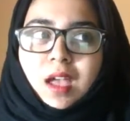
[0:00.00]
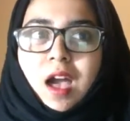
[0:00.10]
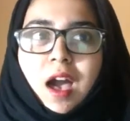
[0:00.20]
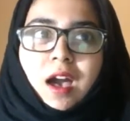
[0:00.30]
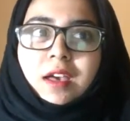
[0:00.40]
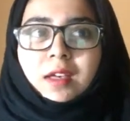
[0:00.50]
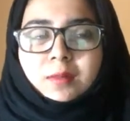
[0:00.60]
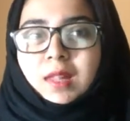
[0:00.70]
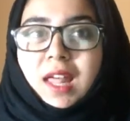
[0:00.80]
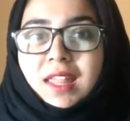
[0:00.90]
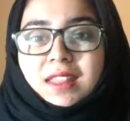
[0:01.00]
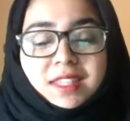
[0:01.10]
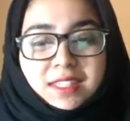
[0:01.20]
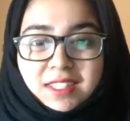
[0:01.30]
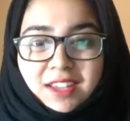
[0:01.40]
I am like the
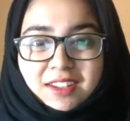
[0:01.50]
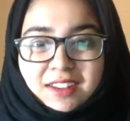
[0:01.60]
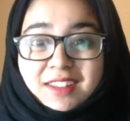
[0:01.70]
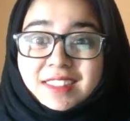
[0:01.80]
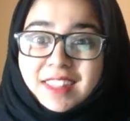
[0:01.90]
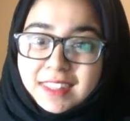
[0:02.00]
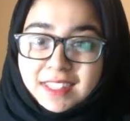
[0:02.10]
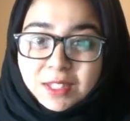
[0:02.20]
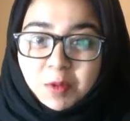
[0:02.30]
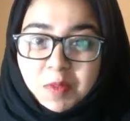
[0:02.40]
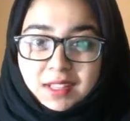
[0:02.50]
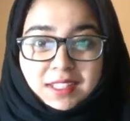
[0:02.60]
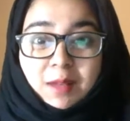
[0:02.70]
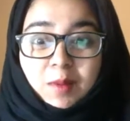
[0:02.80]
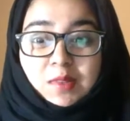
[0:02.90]
sun, this would be an
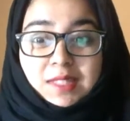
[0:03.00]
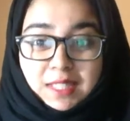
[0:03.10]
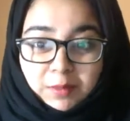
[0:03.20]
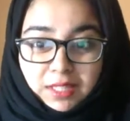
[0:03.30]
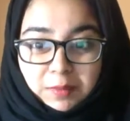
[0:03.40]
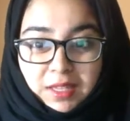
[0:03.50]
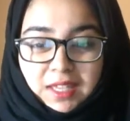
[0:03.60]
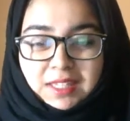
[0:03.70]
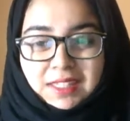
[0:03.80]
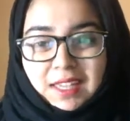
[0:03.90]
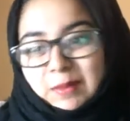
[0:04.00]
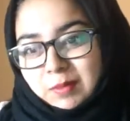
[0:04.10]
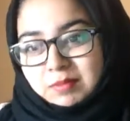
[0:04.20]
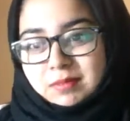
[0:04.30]
example of the simile, because I am,